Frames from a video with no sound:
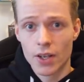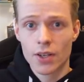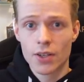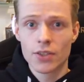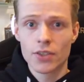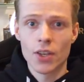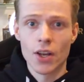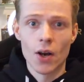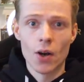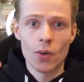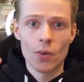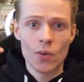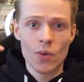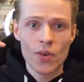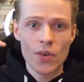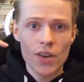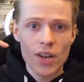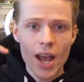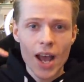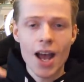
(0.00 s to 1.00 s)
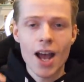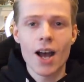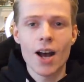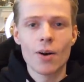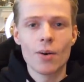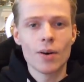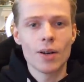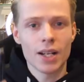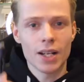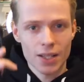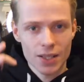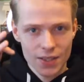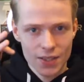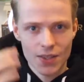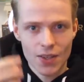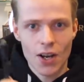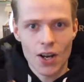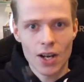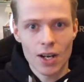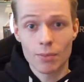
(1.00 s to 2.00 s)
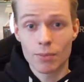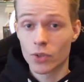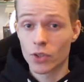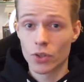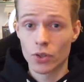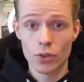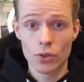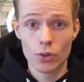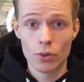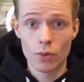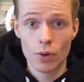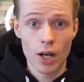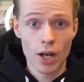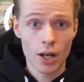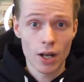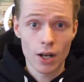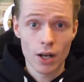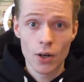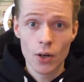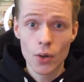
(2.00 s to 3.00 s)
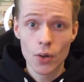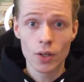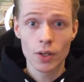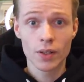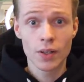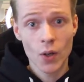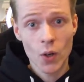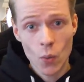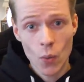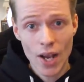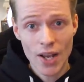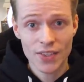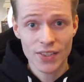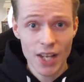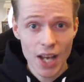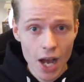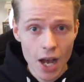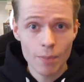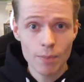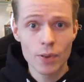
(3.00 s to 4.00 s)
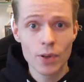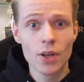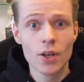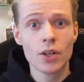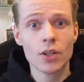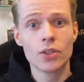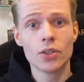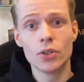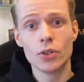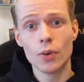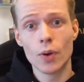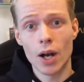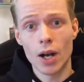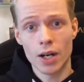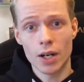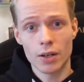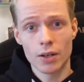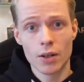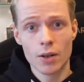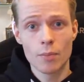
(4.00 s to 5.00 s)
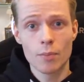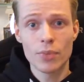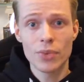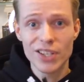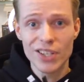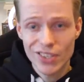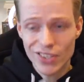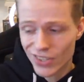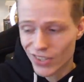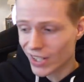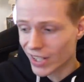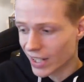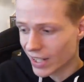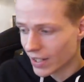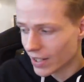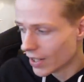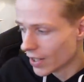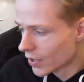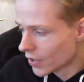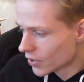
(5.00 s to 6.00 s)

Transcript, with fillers: So now it's time to uh, hook the Quest up to our PC.